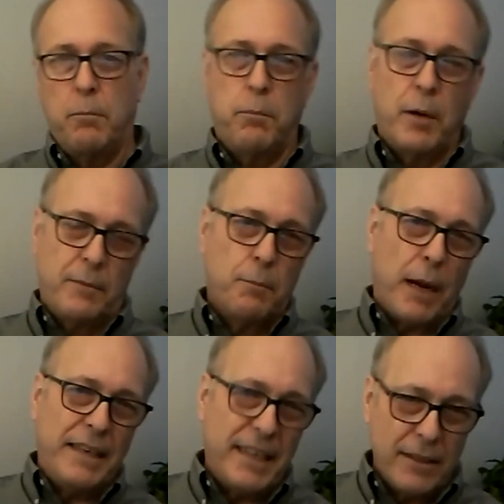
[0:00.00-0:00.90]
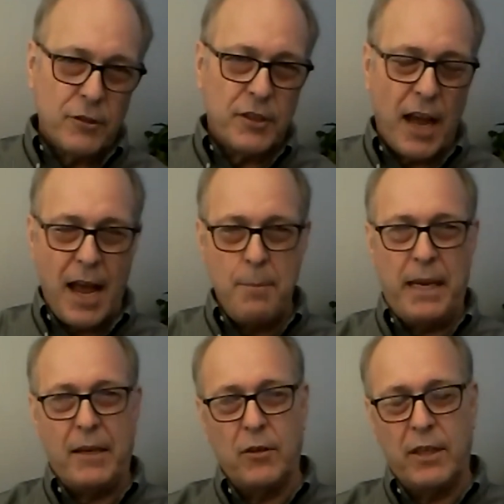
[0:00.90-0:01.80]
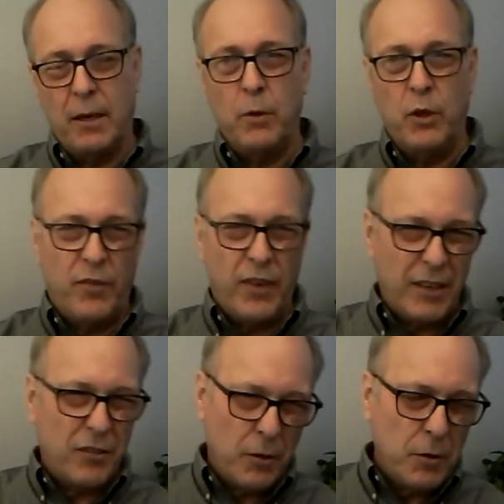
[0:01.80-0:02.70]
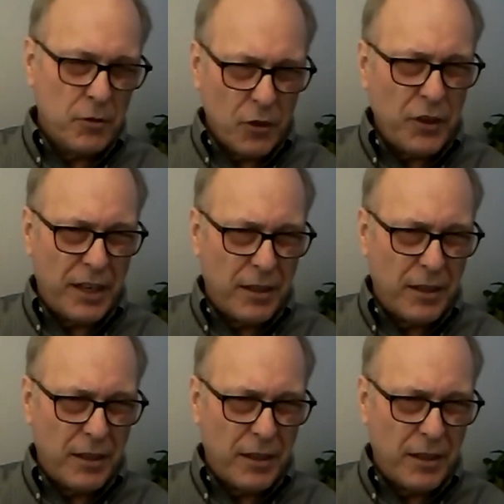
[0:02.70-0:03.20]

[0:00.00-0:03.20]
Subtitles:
But by dinner time, he could get moving. So he was earning a